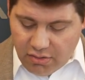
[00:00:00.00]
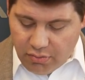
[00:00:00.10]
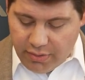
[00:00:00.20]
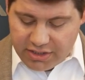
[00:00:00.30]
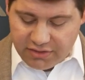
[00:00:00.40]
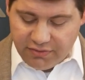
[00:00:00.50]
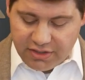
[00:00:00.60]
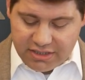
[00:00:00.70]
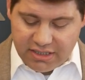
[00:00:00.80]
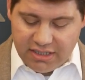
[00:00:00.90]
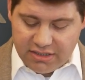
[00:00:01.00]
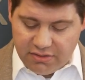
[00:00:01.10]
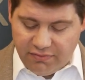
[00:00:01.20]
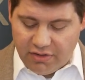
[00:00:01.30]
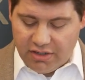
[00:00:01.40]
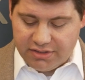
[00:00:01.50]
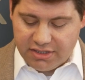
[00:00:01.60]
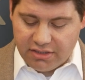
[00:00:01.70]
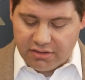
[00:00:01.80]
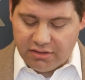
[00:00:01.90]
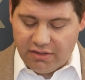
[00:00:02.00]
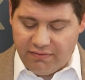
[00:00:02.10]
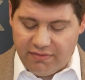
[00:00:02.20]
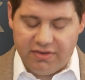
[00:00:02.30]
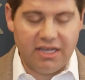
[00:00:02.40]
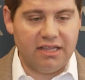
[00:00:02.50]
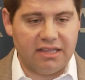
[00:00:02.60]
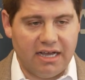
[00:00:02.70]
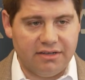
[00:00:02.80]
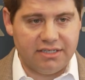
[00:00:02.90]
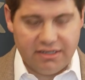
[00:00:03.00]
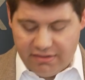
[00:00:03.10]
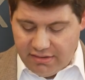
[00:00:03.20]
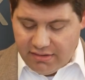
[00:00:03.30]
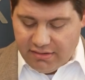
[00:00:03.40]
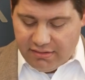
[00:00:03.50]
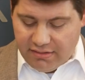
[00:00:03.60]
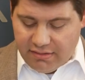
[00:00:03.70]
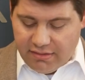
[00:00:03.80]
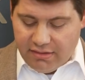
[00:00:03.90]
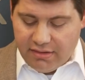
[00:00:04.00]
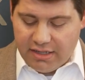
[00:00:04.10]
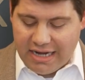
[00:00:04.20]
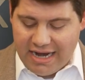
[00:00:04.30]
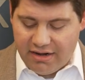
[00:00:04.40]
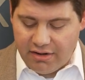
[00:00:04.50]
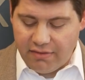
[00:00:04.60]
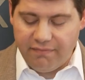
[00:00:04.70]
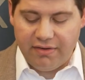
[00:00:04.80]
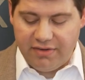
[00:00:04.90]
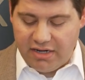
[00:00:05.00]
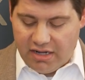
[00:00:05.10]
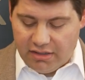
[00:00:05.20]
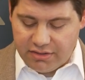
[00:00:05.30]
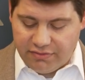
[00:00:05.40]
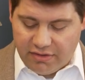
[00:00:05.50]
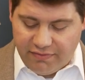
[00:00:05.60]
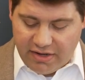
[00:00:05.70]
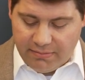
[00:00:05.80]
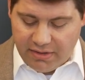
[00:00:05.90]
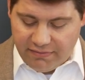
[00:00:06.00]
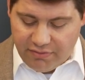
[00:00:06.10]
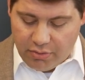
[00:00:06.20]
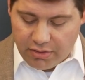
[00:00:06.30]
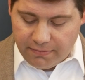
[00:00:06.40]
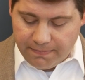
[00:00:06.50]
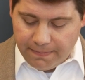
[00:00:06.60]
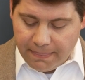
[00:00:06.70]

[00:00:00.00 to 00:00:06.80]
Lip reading: which for the City of Sioux Falls is currently $58,950 for a family of four.